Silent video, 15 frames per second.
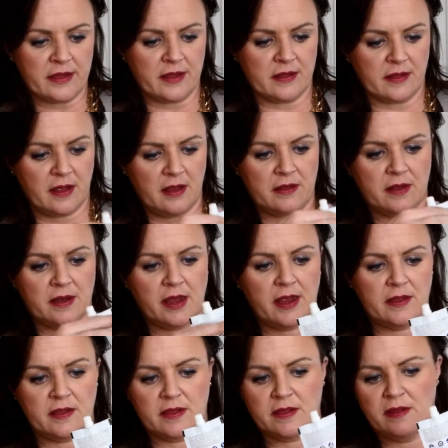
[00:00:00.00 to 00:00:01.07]
It's, it's a
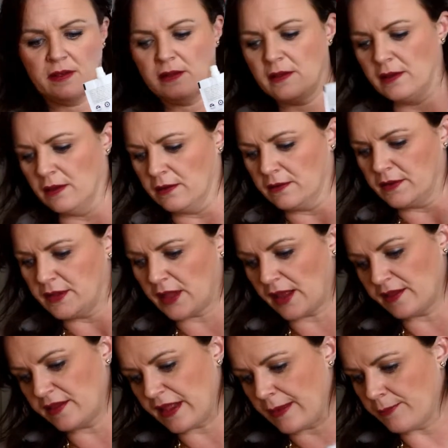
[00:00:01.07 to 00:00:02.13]
nice size
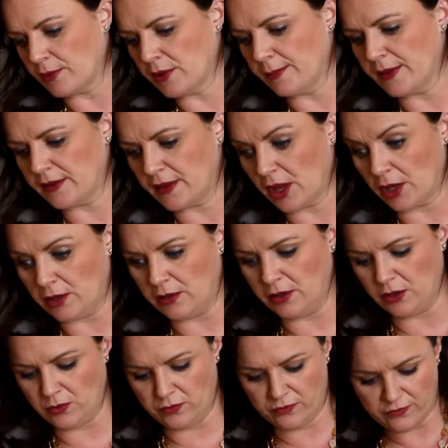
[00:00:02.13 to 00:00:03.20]
sample. I mean, it's not
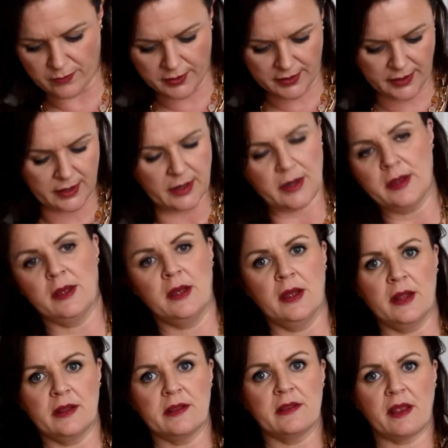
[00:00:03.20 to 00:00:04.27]
huge, but
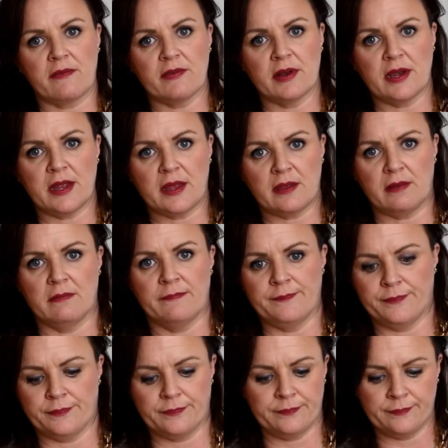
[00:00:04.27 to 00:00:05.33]
it's definitely
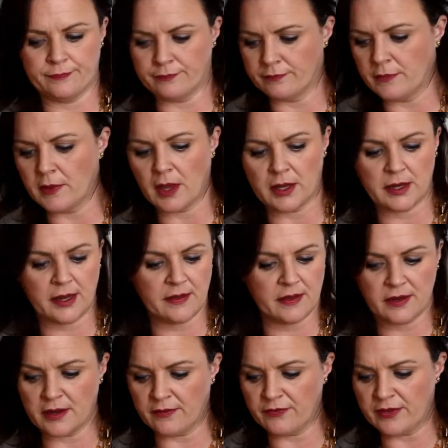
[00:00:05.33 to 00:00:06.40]
a nice
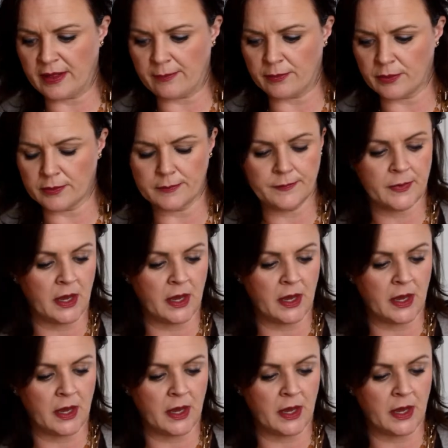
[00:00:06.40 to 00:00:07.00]
enough sample.